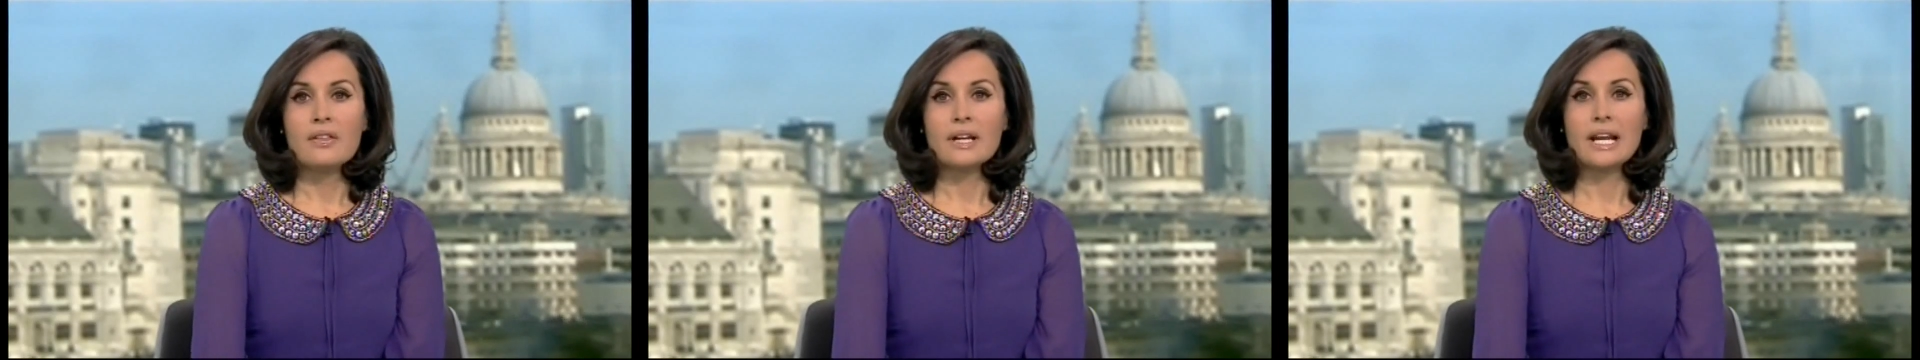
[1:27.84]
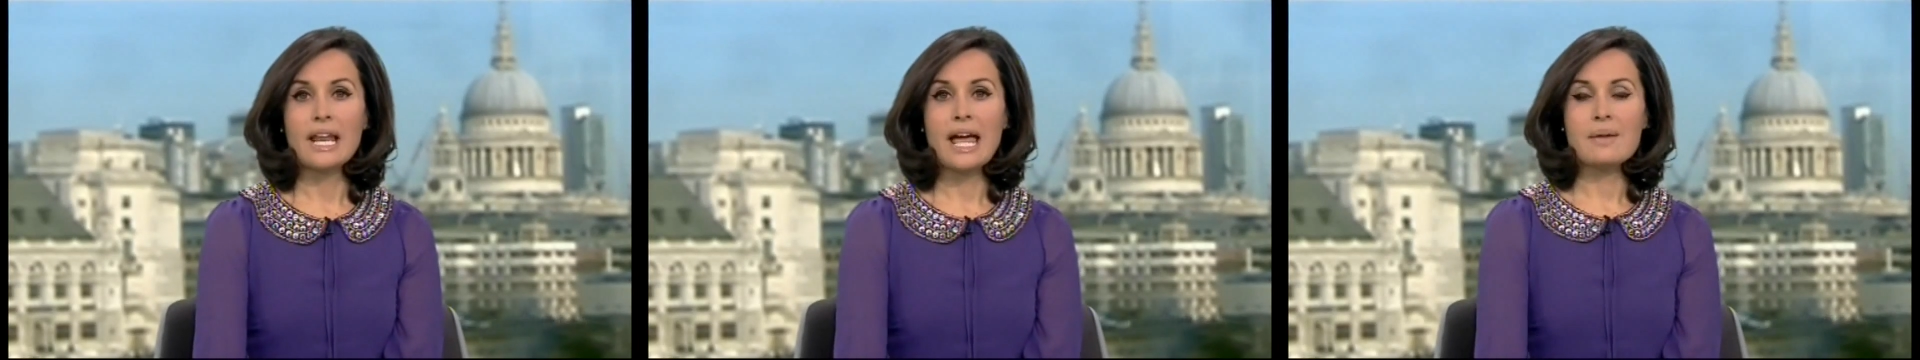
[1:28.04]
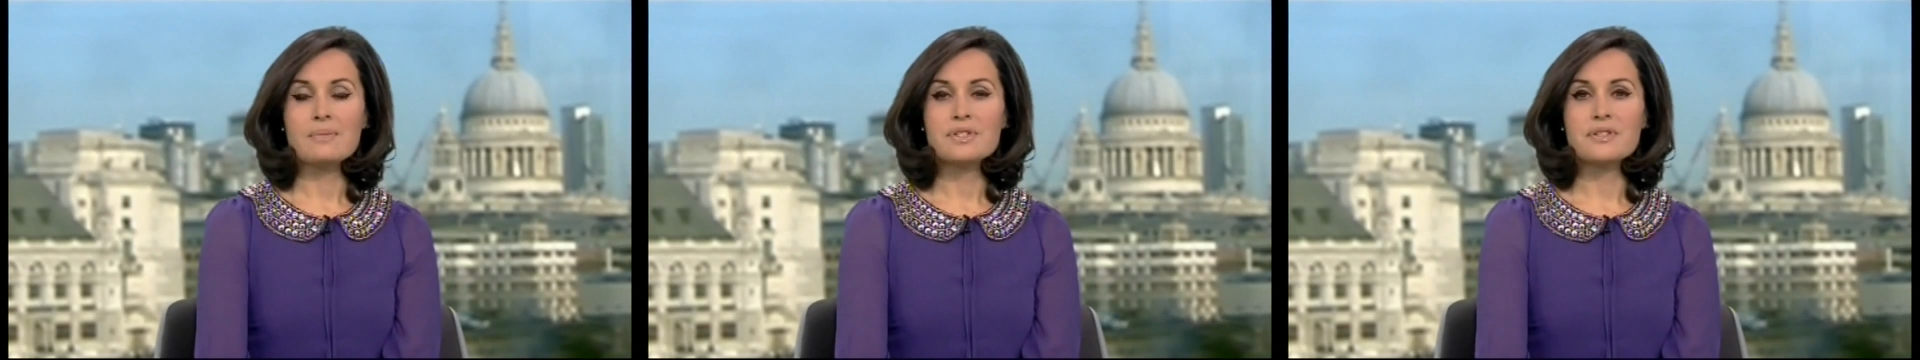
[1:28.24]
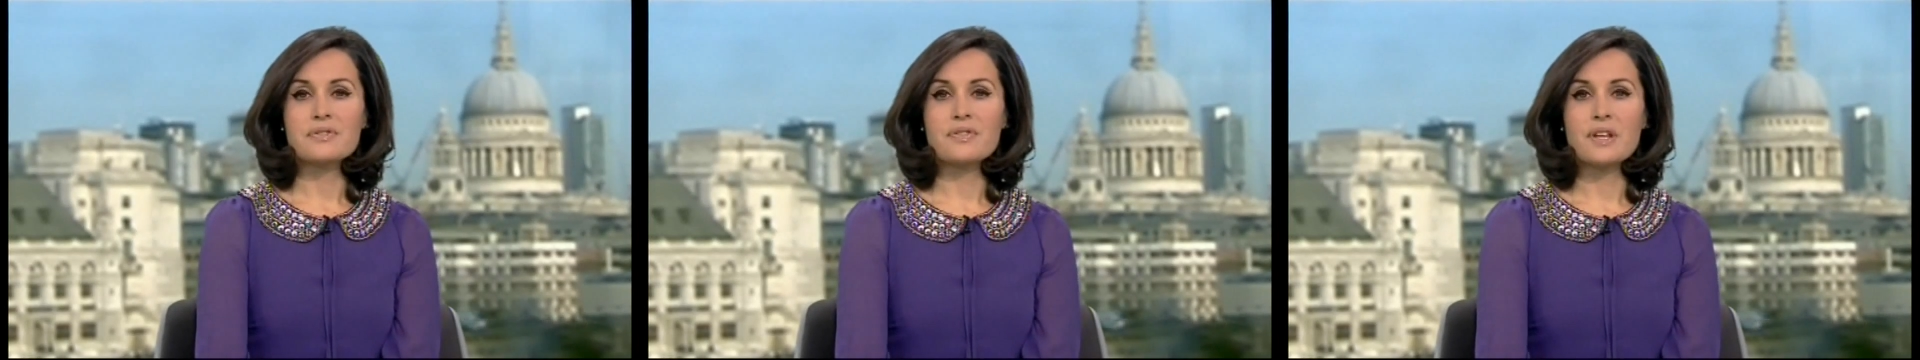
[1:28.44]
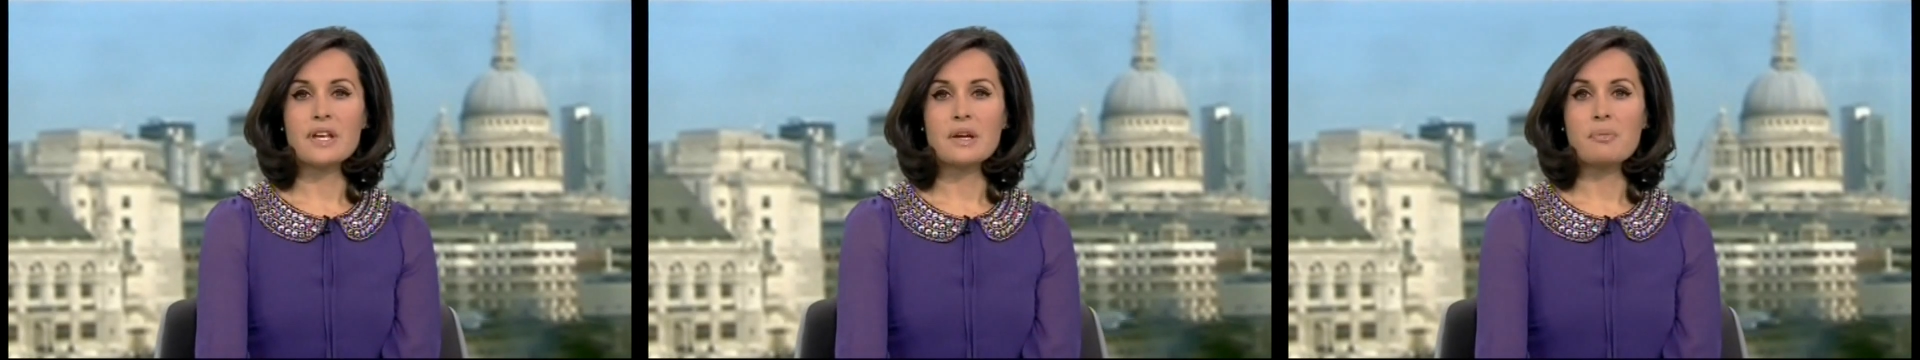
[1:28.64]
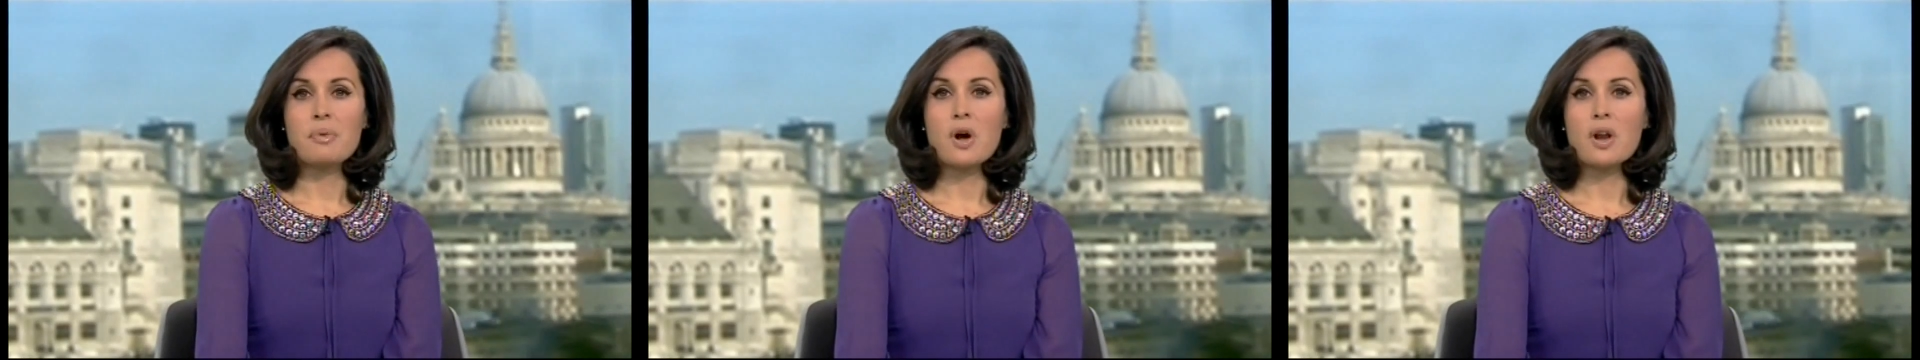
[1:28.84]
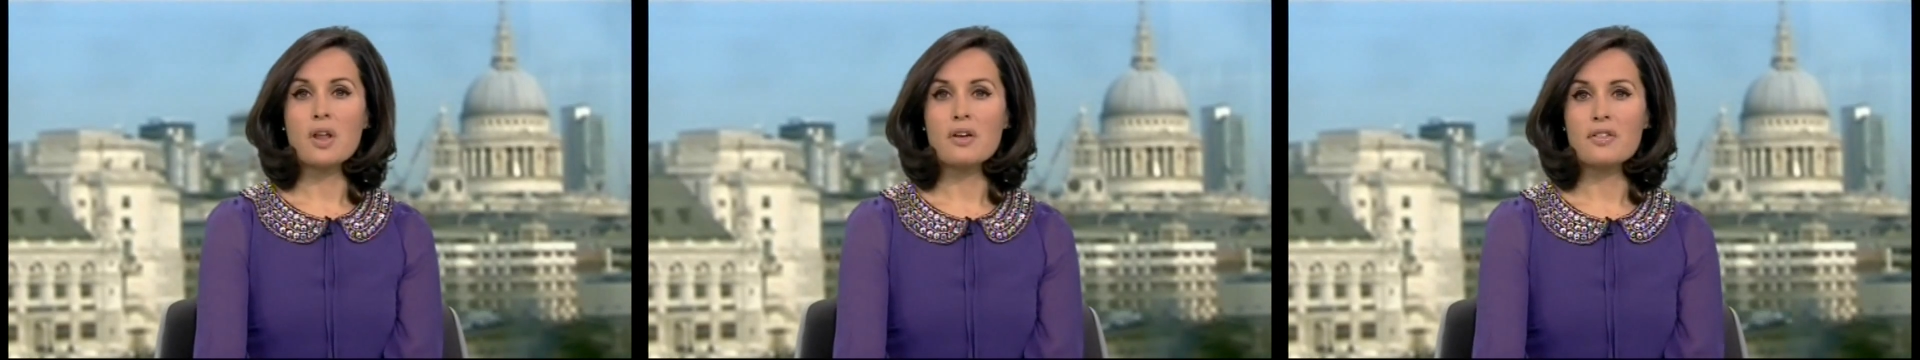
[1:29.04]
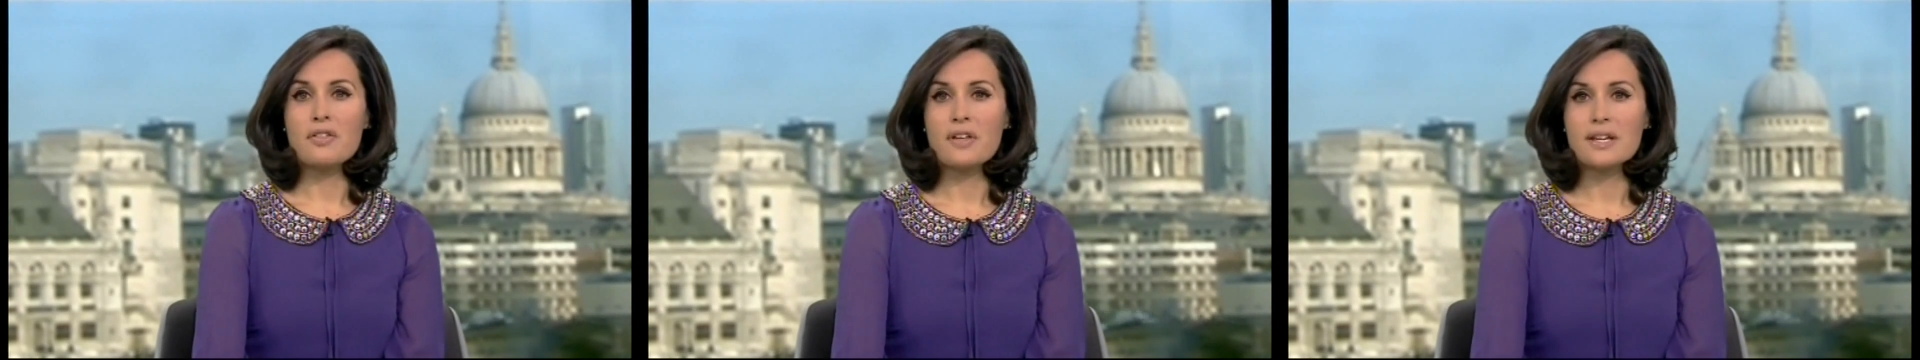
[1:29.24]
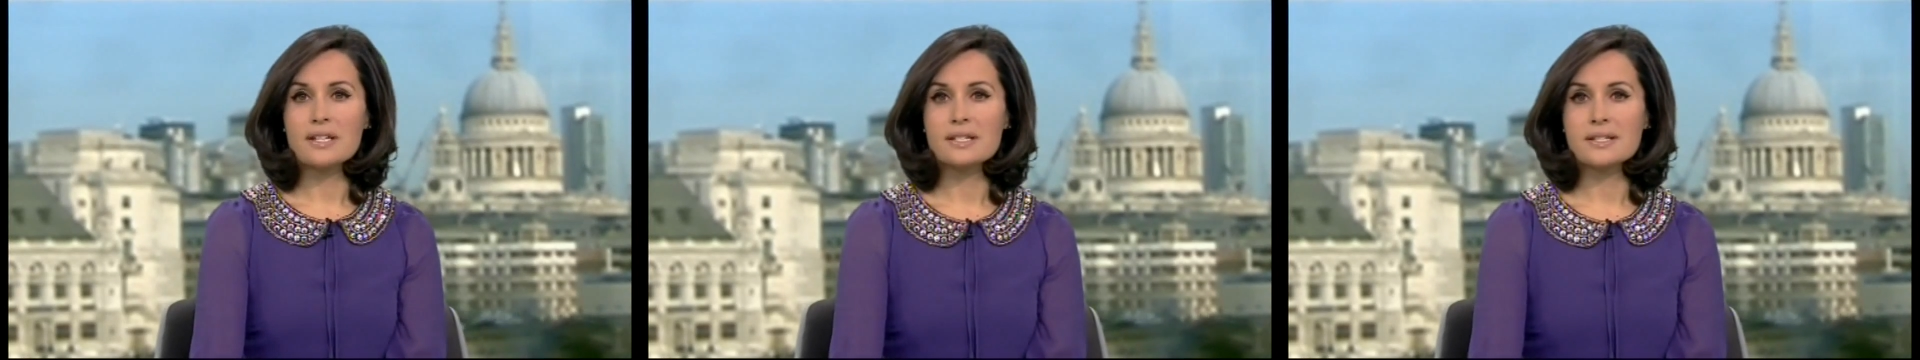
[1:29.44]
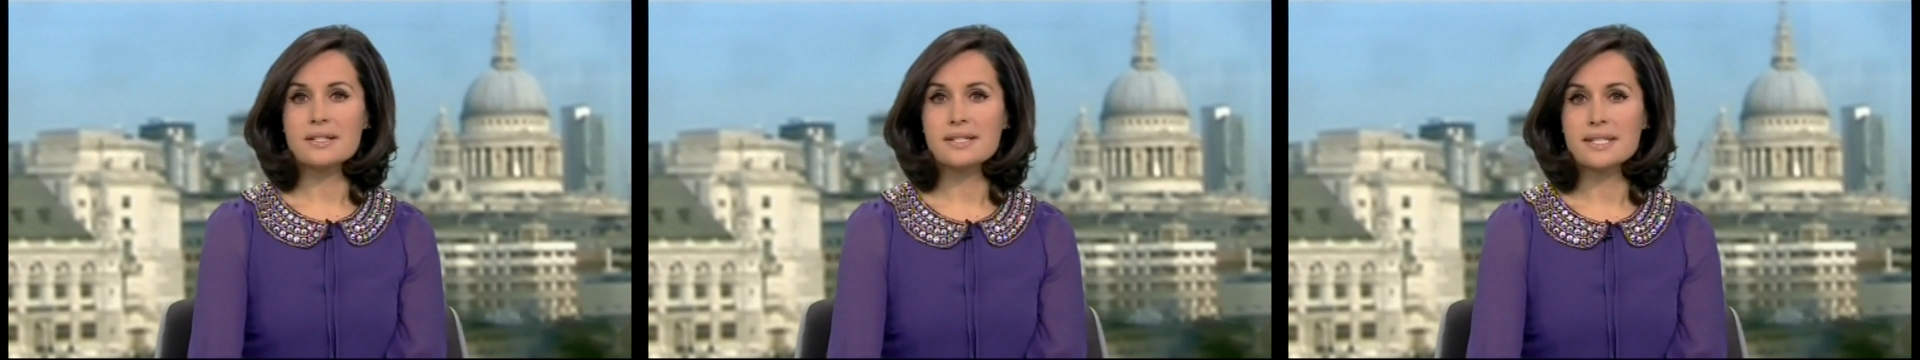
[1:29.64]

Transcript: The collapse of the Apollo Theatre's